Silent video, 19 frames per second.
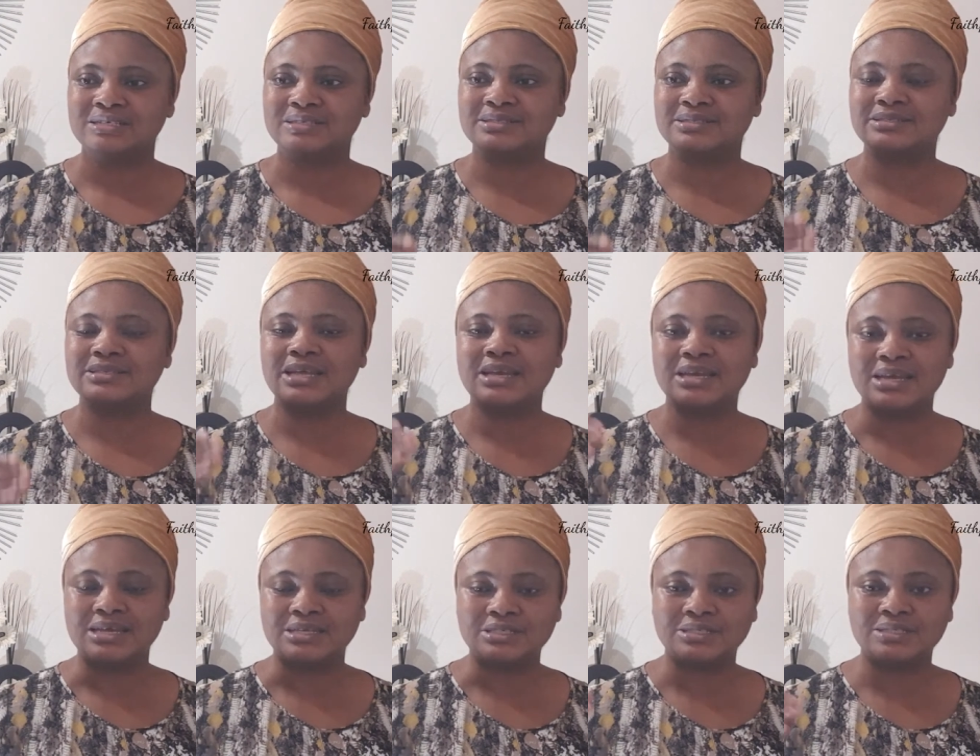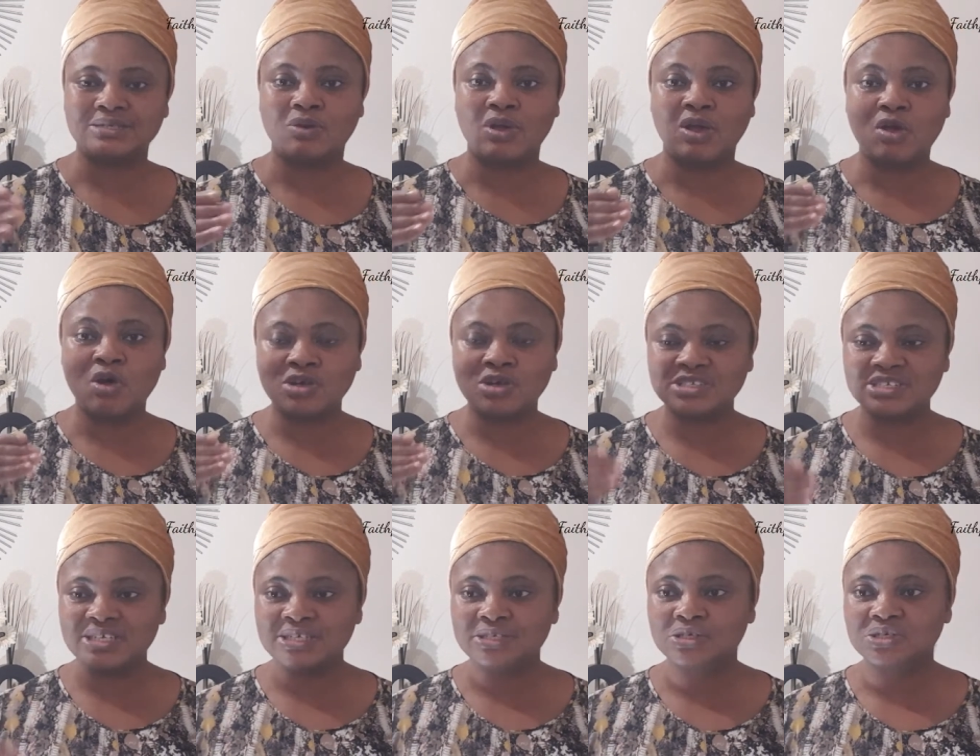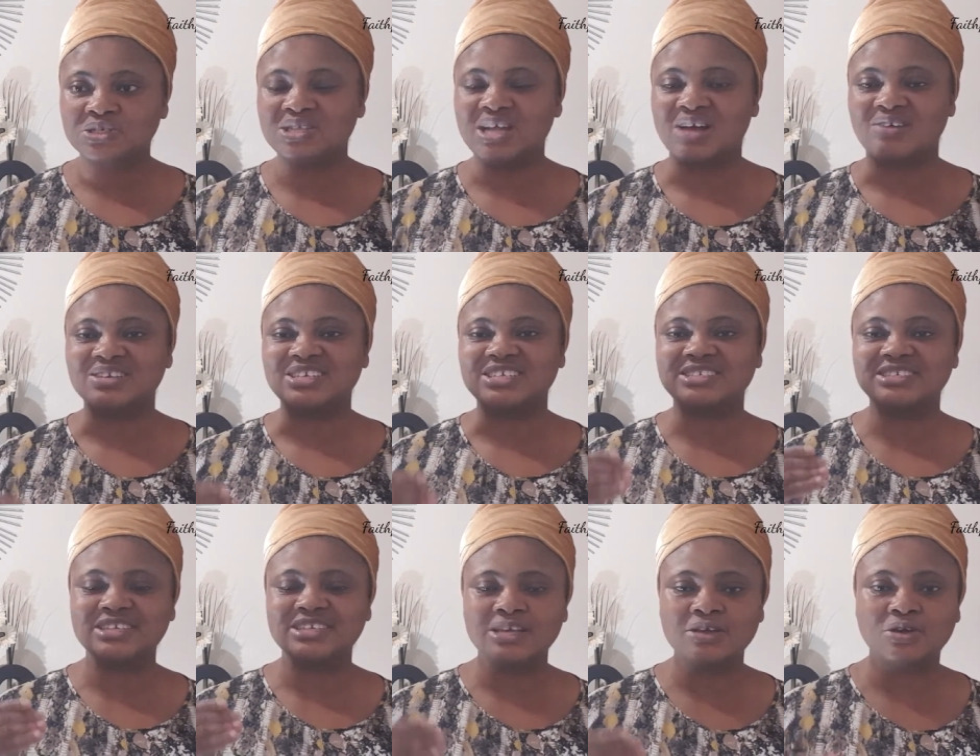sinless. When God sees us now, he
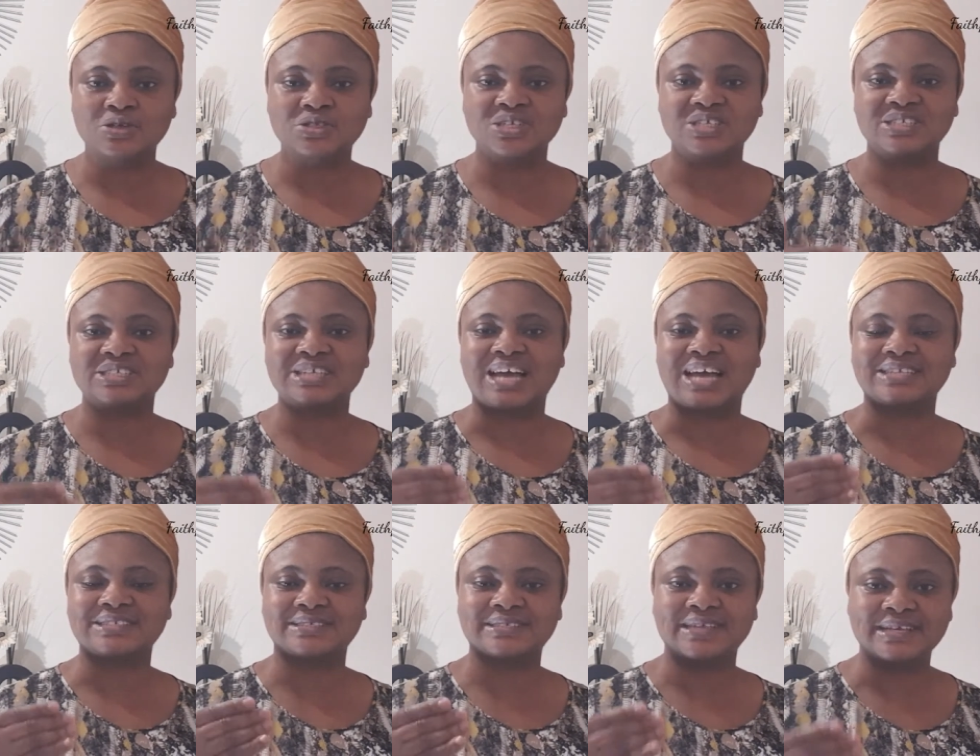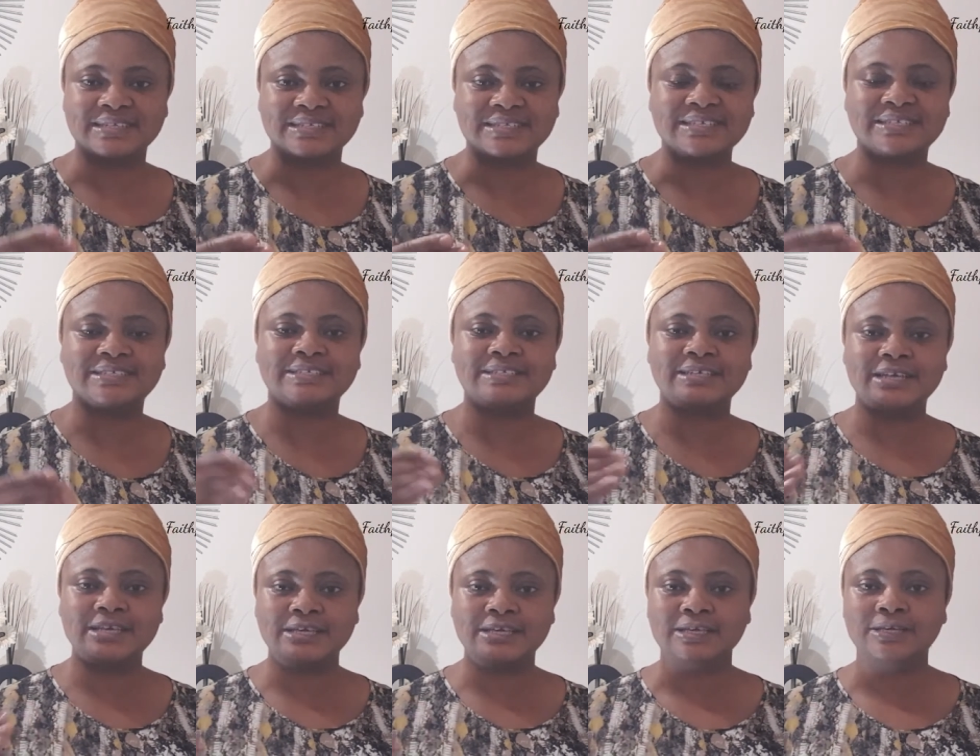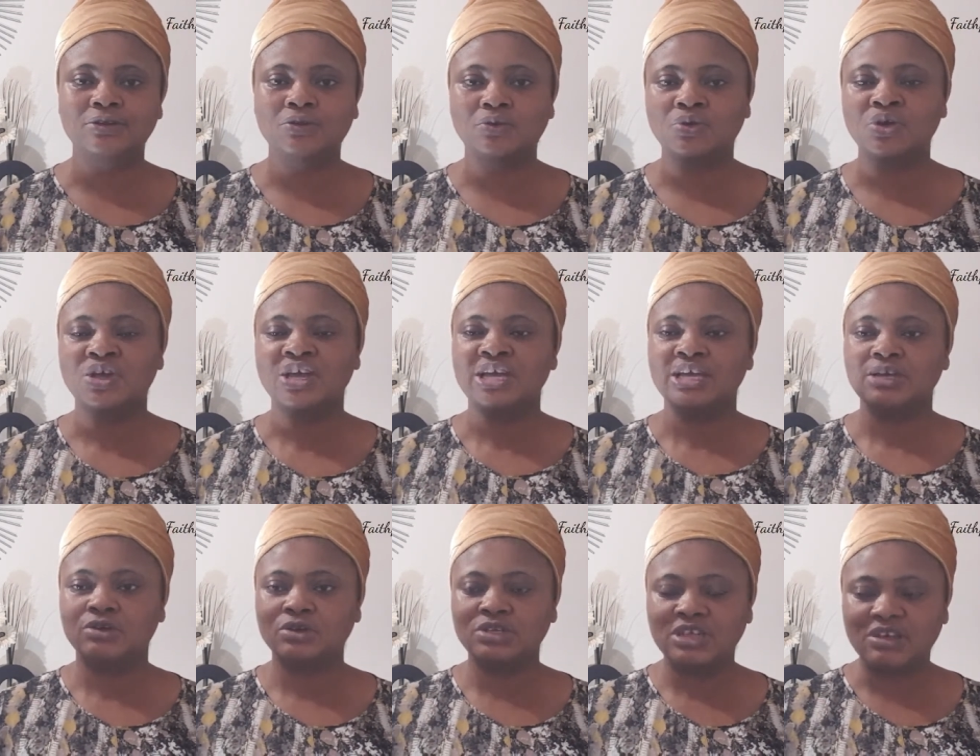sees us as saints. He sees,
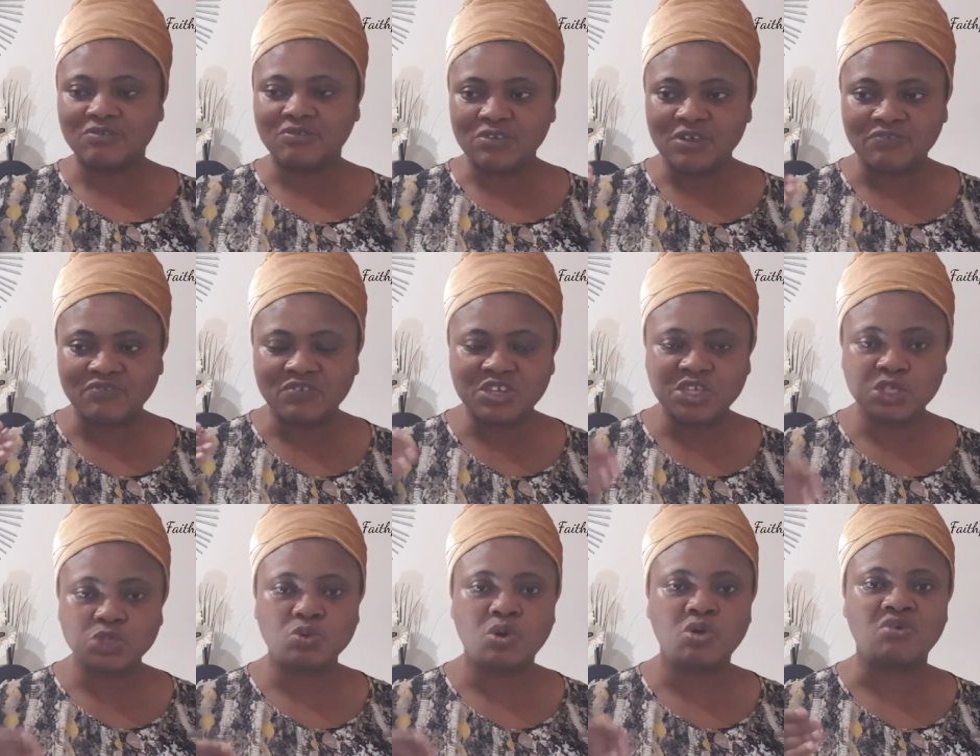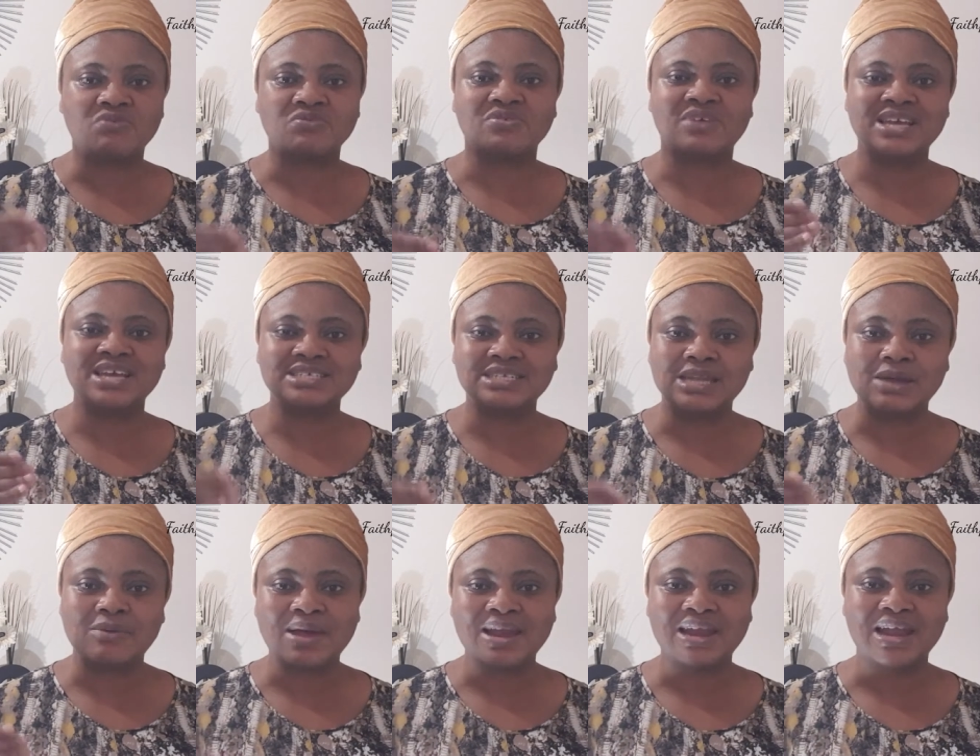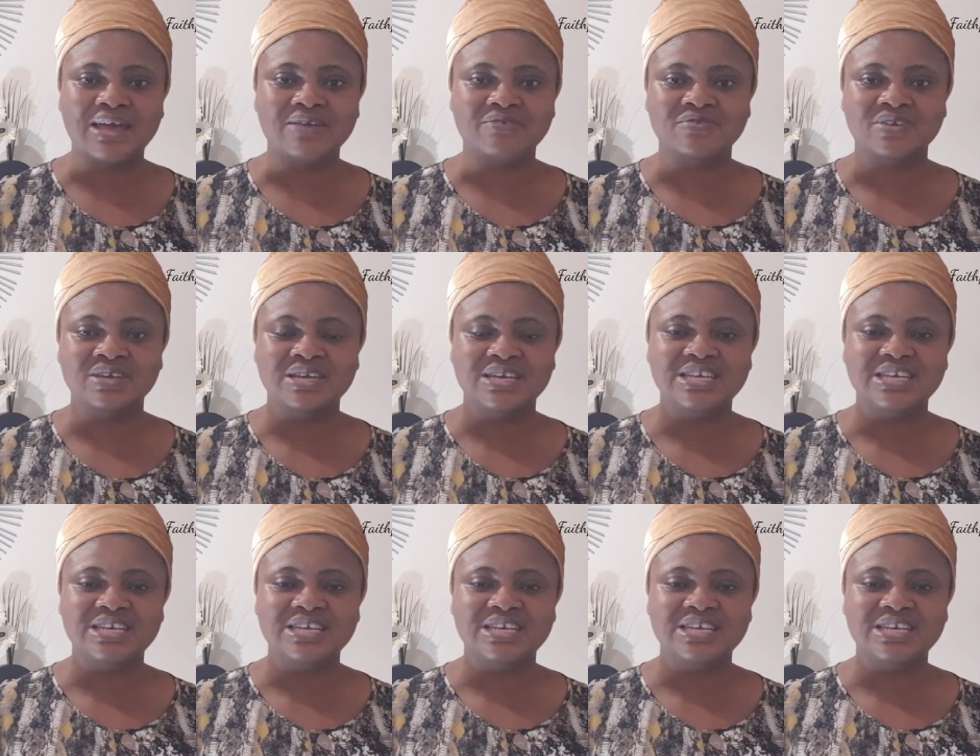the finished work of Christ in our life.